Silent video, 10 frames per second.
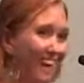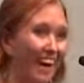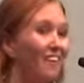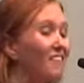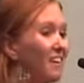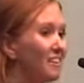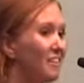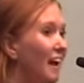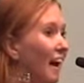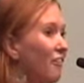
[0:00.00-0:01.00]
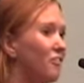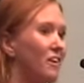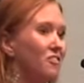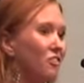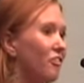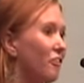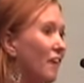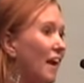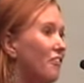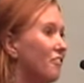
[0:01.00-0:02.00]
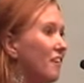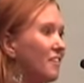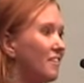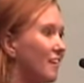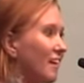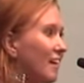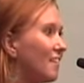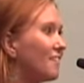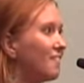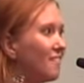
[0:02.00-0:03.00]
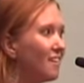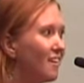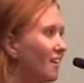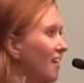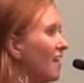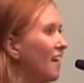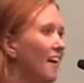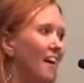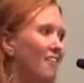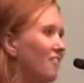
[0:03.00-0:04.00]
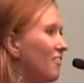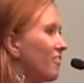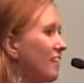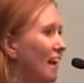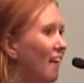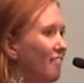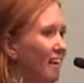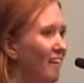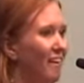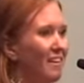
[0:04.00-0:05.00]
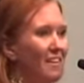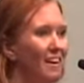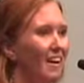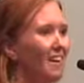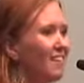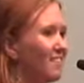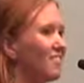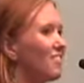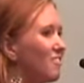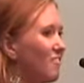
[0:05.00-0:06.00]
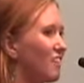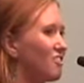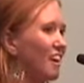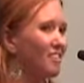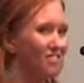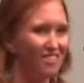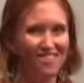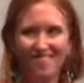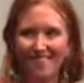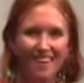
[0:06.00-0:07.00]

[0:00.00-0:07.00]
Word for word: I don't know about you guys, but just the rise of everything and let's get out there and uh, make change.